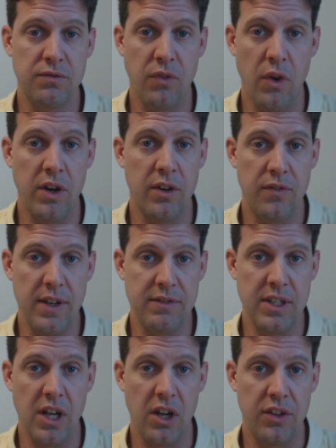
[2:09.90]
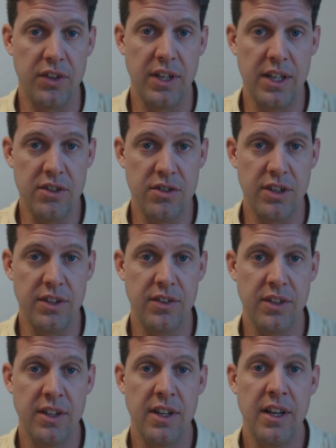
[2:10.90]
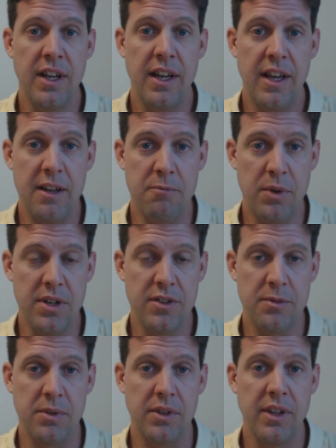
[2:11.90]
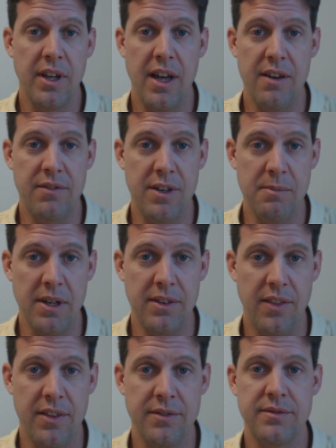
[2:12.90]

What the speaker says: or $450 in interest in principal every month.